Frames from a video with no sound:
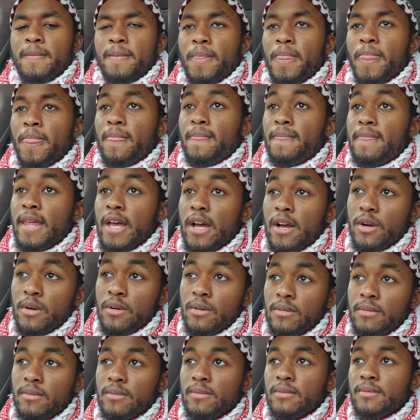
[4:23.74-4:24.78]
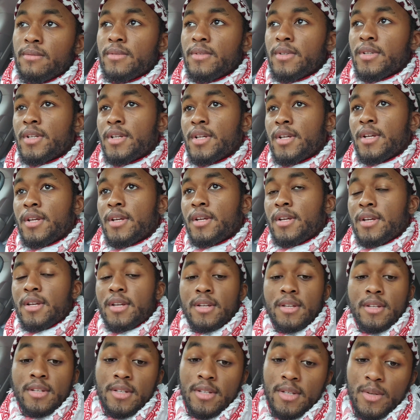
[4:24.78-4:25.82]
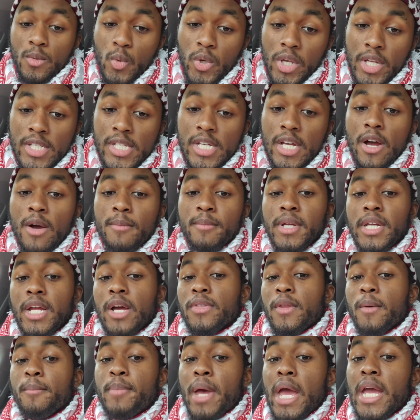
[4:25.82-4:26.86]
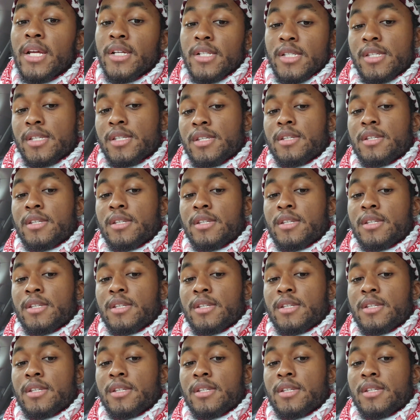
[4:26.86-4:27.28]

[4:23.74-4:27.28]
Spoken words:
Now, we can take our money out the banks.